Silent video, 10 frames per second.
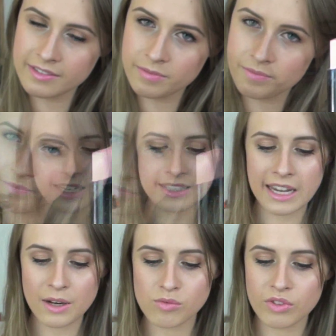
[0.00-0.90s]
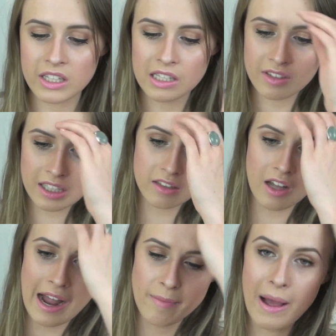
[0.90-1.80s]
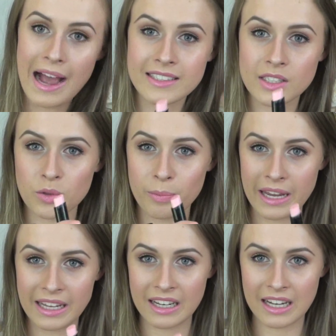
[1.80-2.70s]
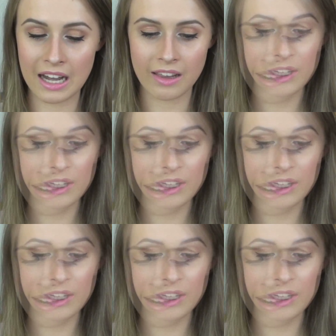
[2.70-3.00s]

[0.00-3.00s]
This is a really, really light pastel pink colour.